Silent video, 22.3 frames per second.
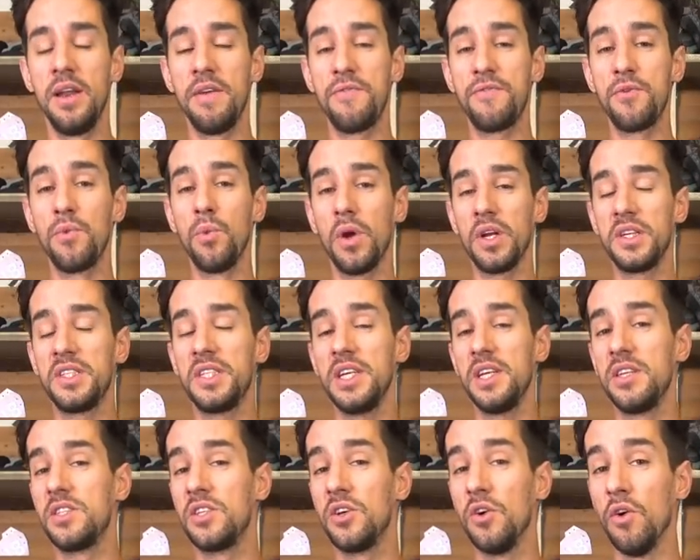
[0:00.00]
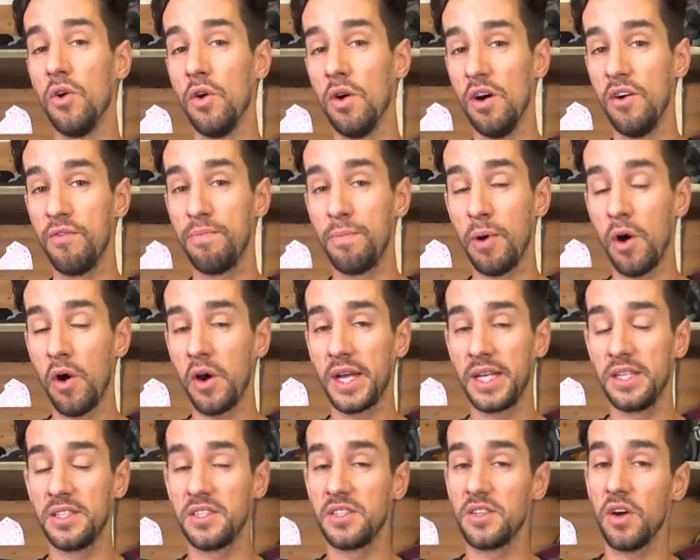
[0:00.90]
If you want to see a tour of
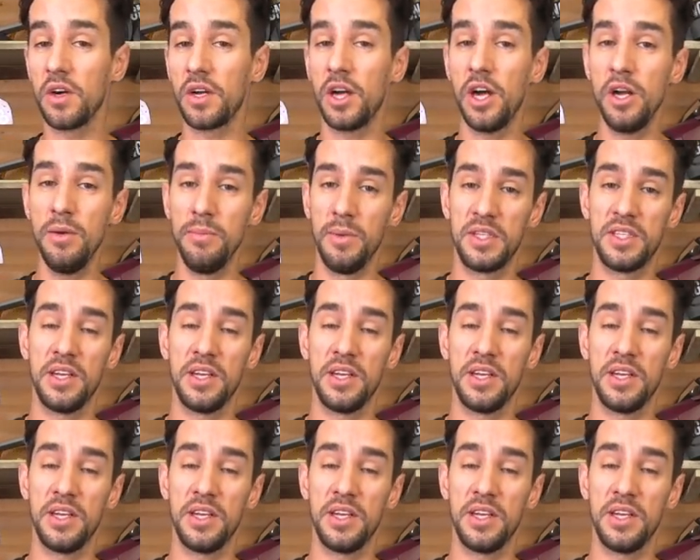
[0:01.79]
POC in Stockholm,